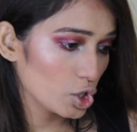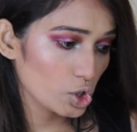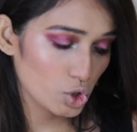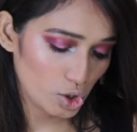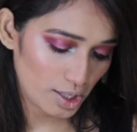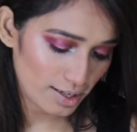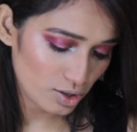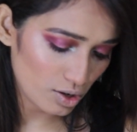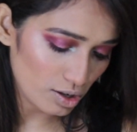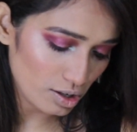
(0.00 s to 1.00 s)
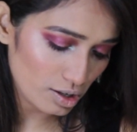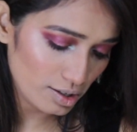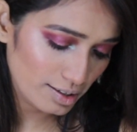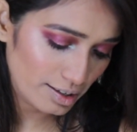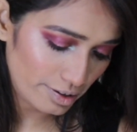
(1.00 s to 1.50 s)
So that's
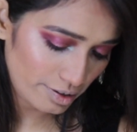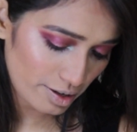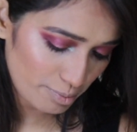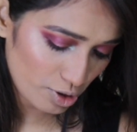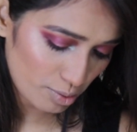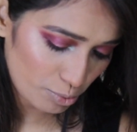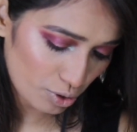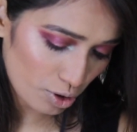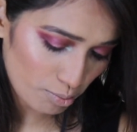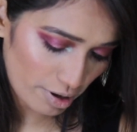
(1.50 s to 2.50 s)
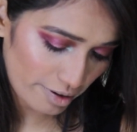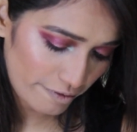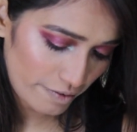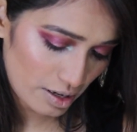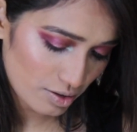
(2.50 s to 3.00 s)
all glitter I'm going to put on my
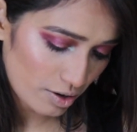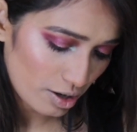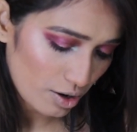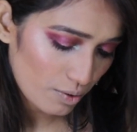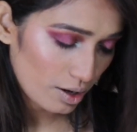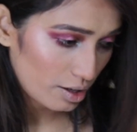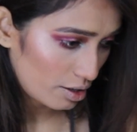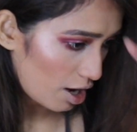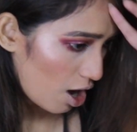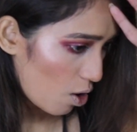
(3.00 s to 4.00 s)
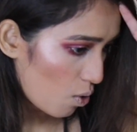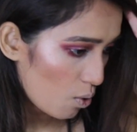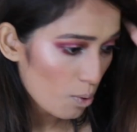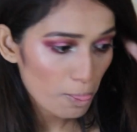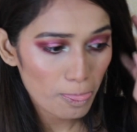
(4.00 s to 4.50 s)
face right now. And now
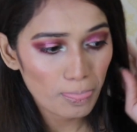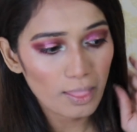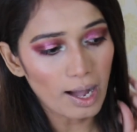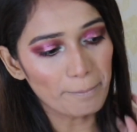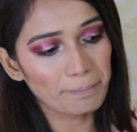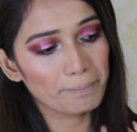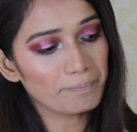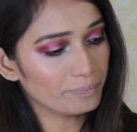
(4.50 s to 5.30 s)
I'm